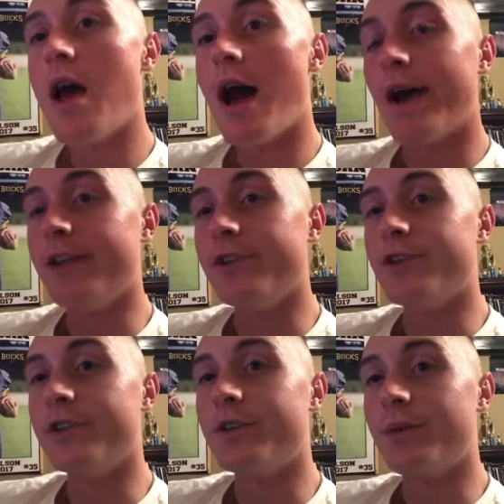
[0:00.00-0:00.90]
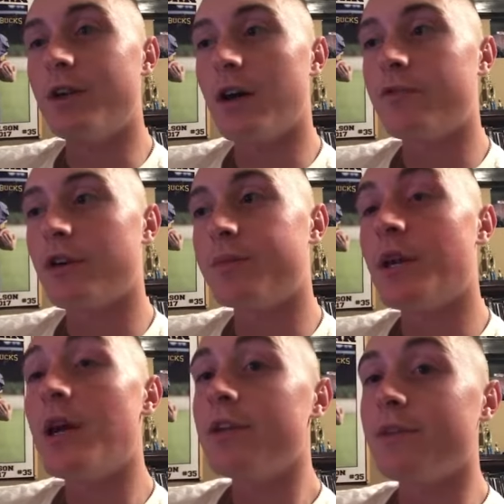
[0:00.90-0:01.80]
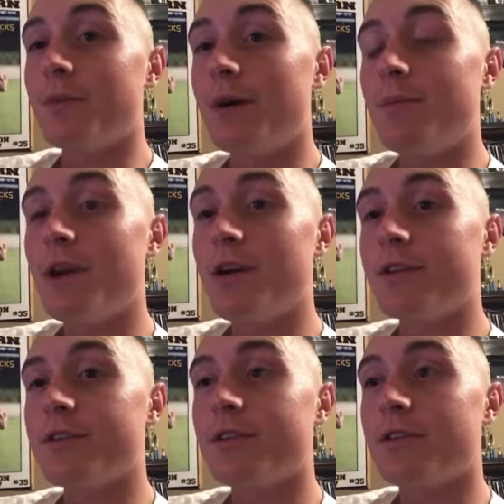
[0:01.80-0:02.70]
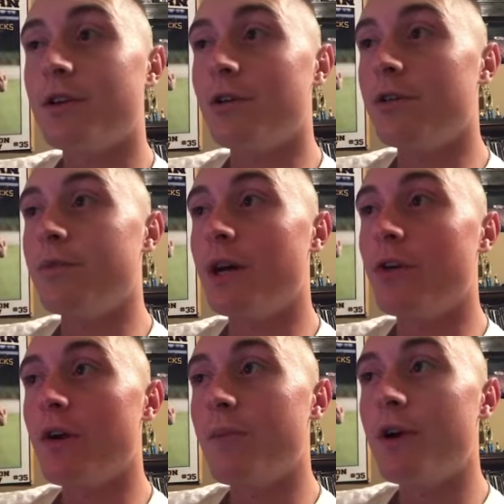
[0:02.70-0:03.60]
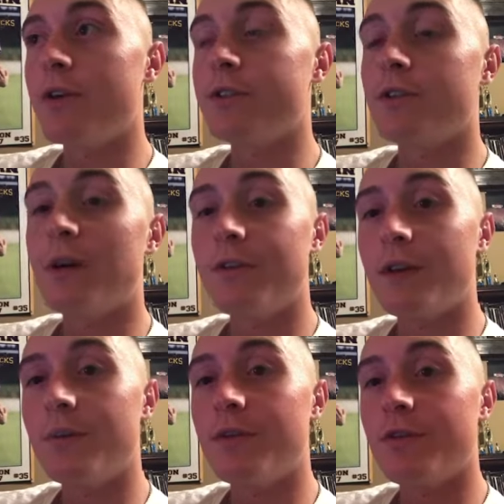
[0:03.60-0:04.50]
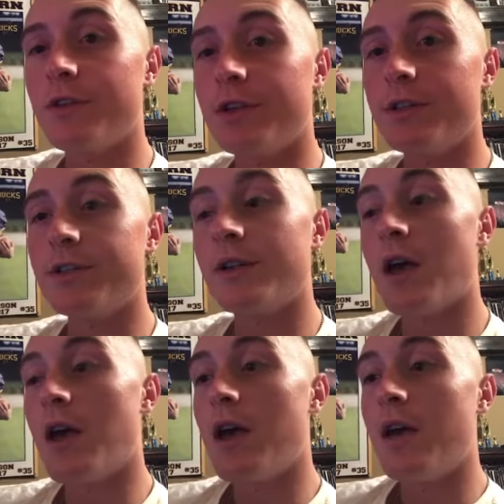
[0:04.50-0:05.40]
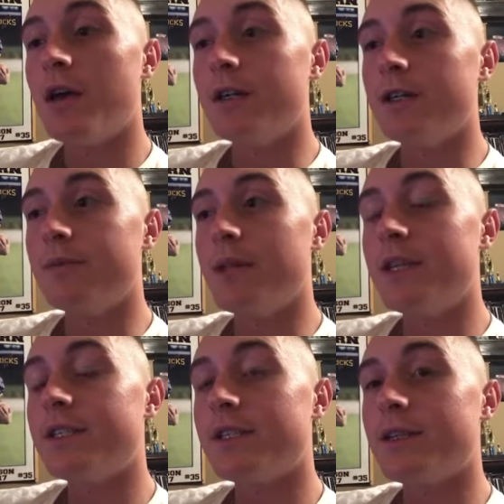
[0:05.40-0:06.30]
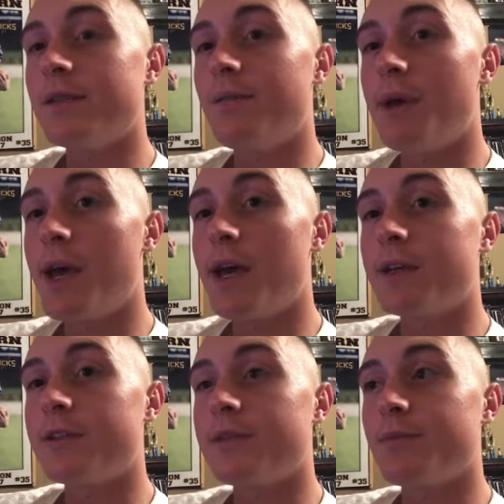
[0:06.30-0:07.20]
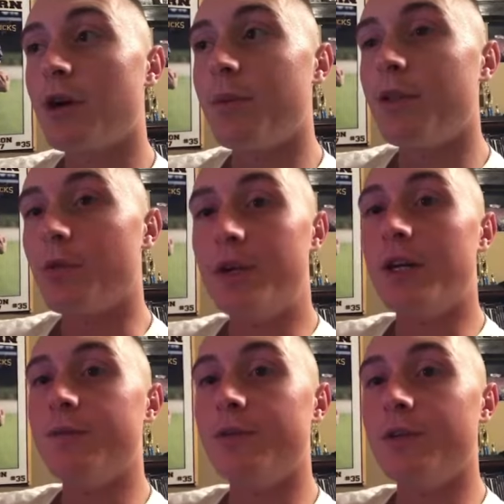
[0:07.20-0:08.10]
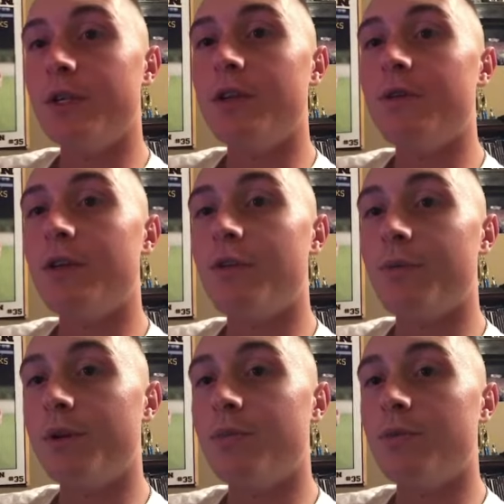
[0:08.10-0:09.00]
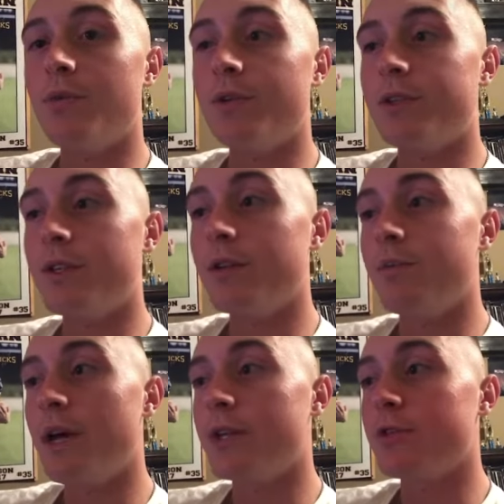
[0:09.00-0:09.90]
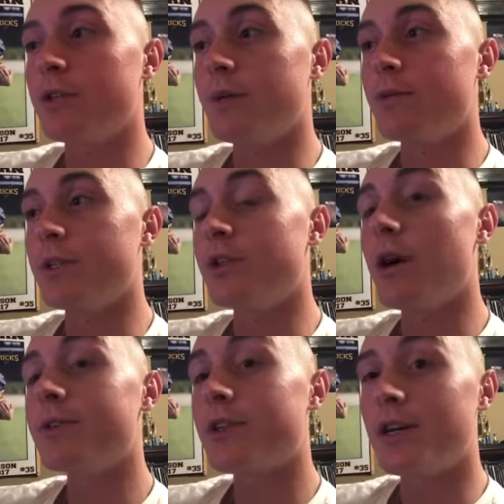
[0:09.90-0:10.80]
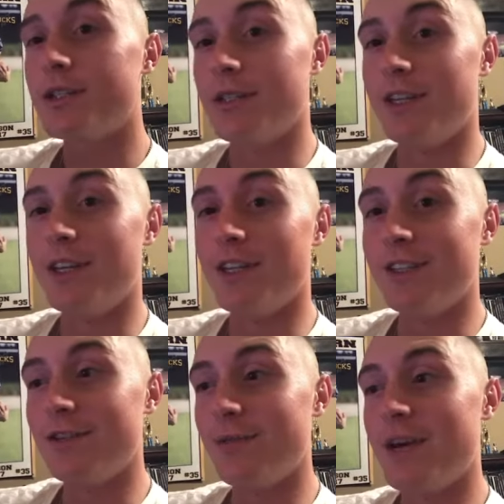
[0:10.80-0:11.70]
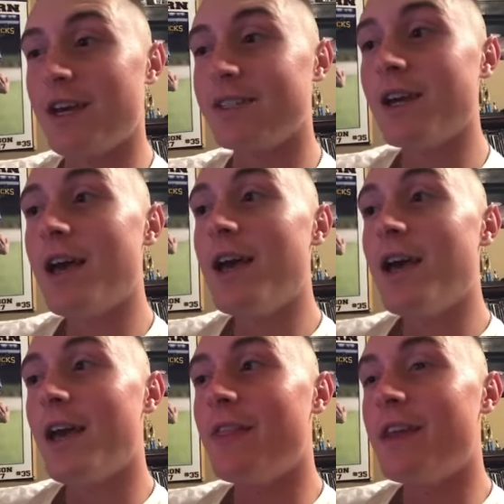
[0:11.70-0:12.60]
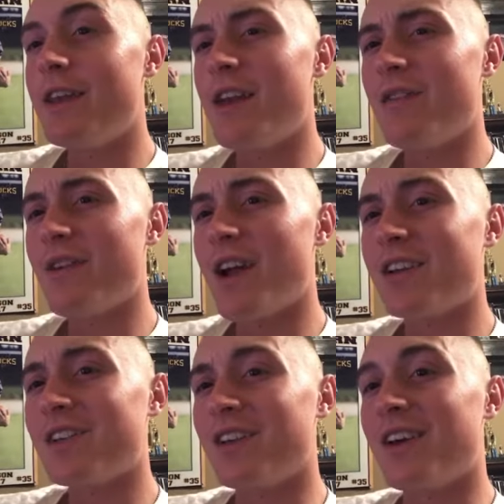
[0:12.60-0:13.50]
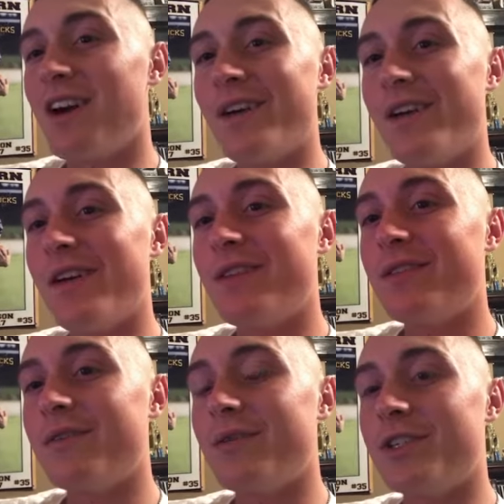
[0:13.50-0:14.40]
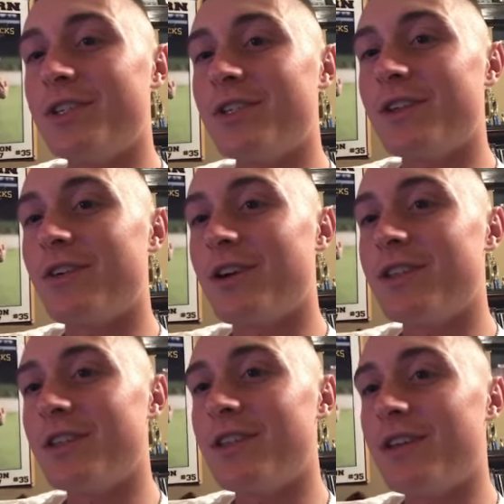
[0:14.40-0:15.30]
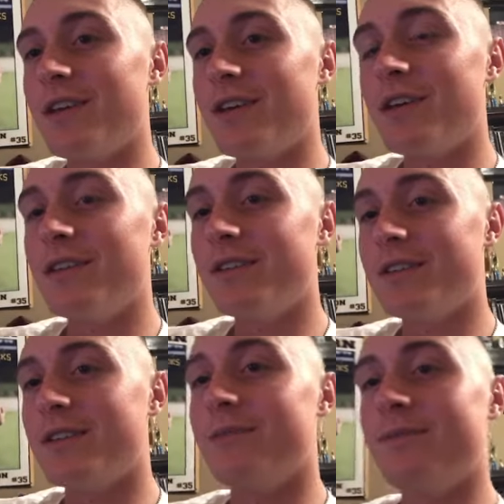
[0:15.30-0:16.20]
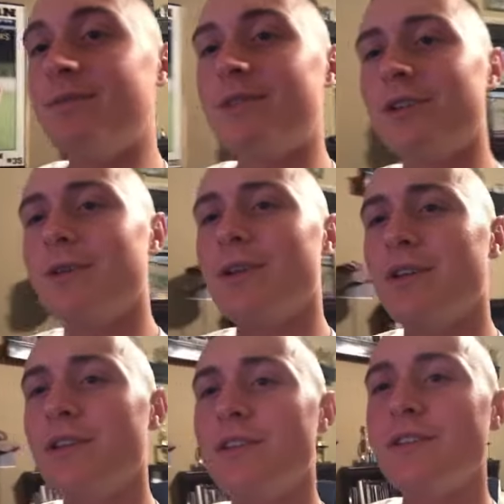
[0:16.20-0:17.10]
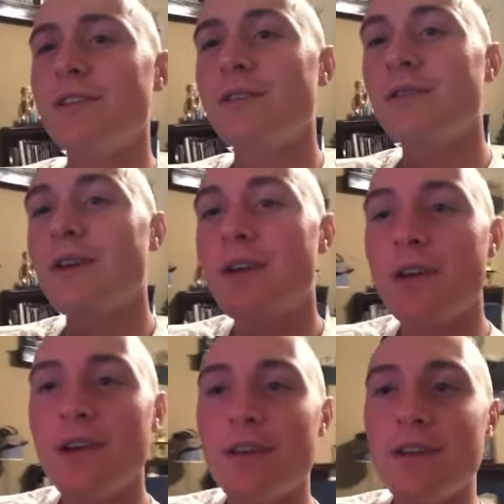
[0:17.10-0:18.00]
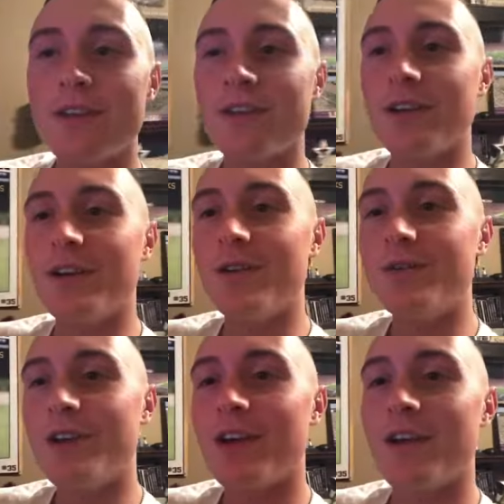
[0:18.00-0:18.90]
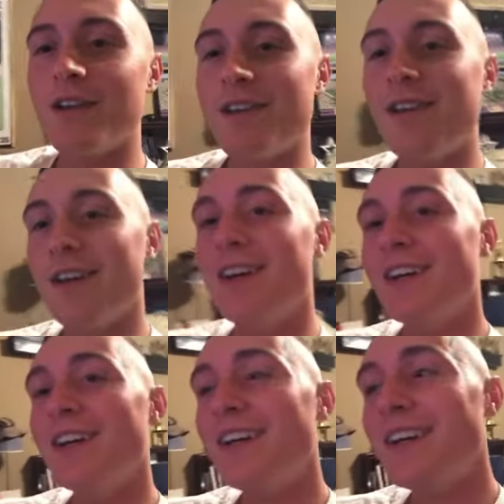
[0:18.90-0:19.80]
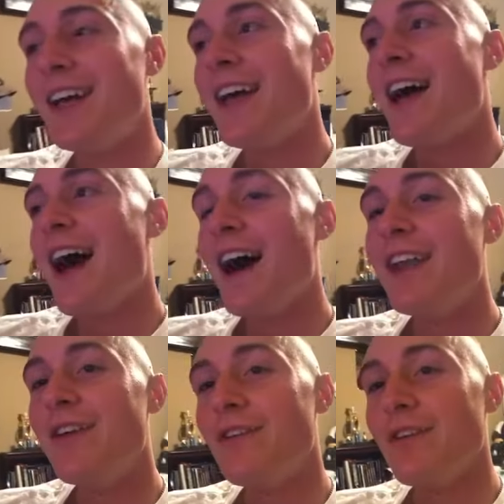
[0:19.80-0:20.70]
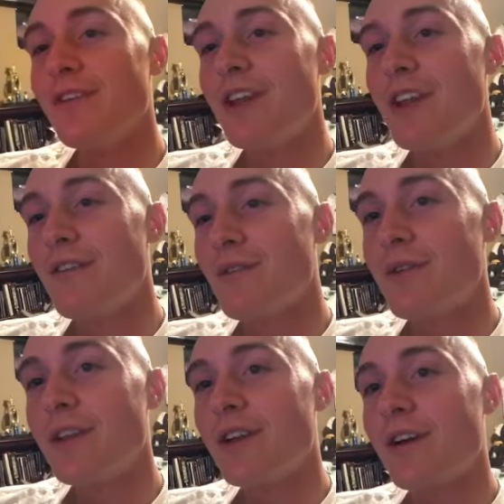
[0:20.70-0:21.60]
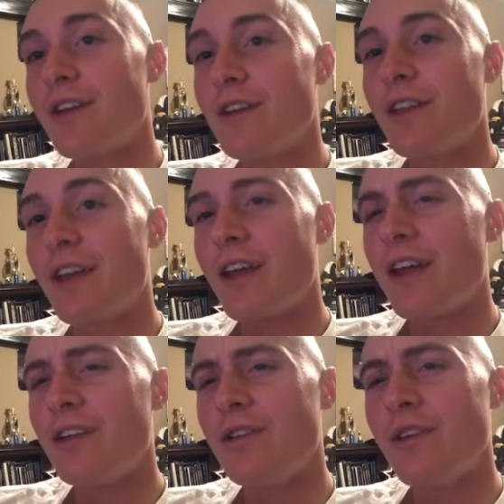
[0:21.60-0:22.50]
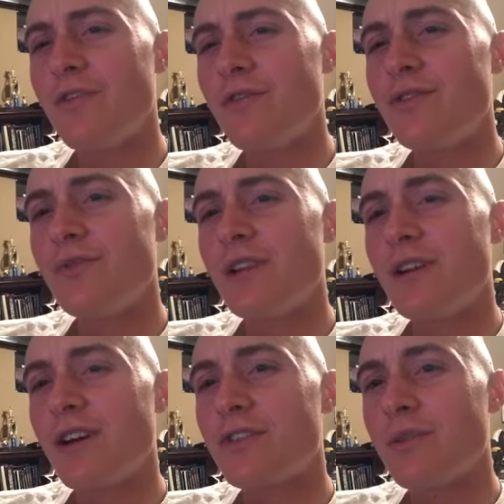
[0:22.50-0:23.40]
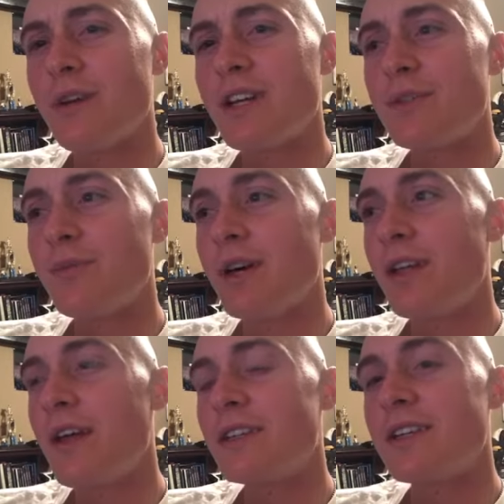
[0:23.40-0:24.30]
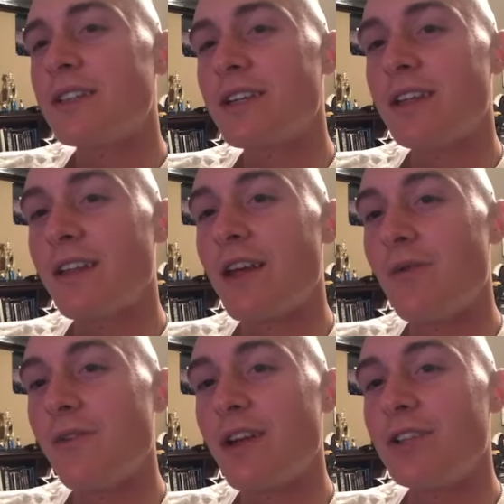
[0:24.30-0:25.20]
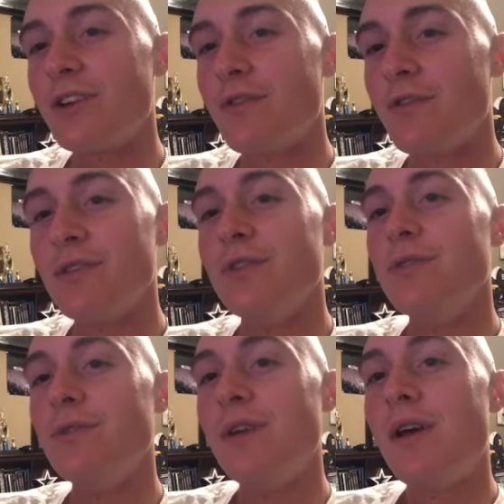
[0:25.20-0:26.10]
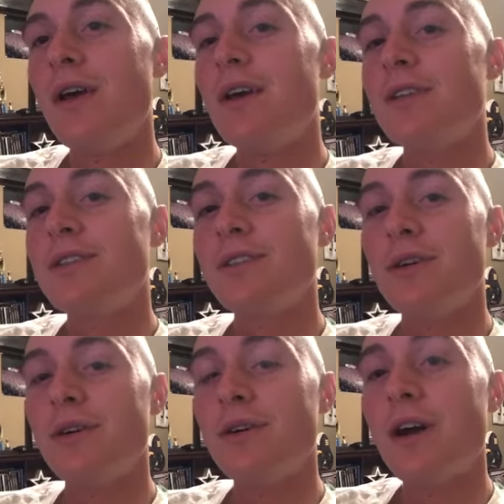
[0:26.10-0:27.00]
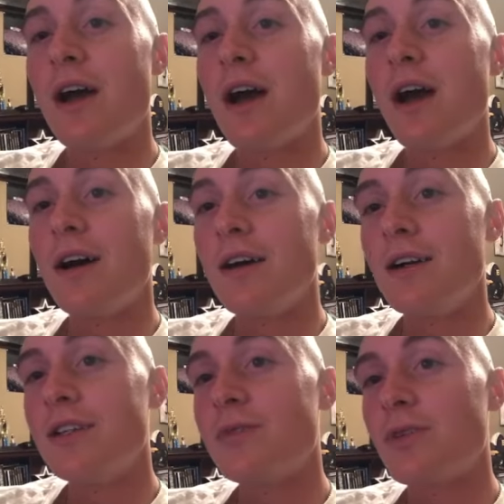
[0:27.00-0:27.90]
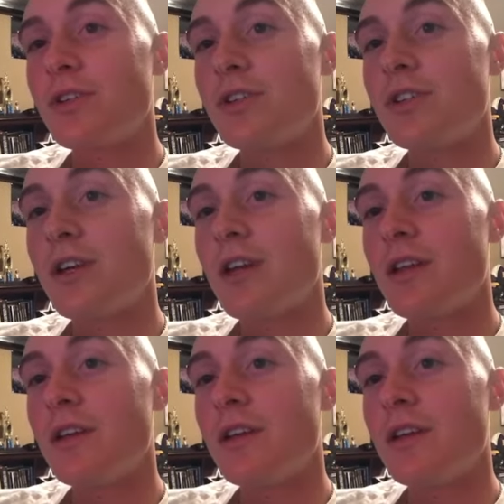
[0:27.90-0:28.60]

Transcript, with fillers: I need you to send me cough drops. So my parents told my grandparents, all my family friends, um, they sent bags probably three times a week. Different people would send bags three times a week. So I was constantly getting two bags. And they never actually caught on, which is a crazy thing. Um, sorry about this this guy, who's that guy? Uh, I never, they never really caught on. Like, hey, do you have too many cough drop bags? But that's not saying that they won't catch on for you. So uh, it's worth the shot.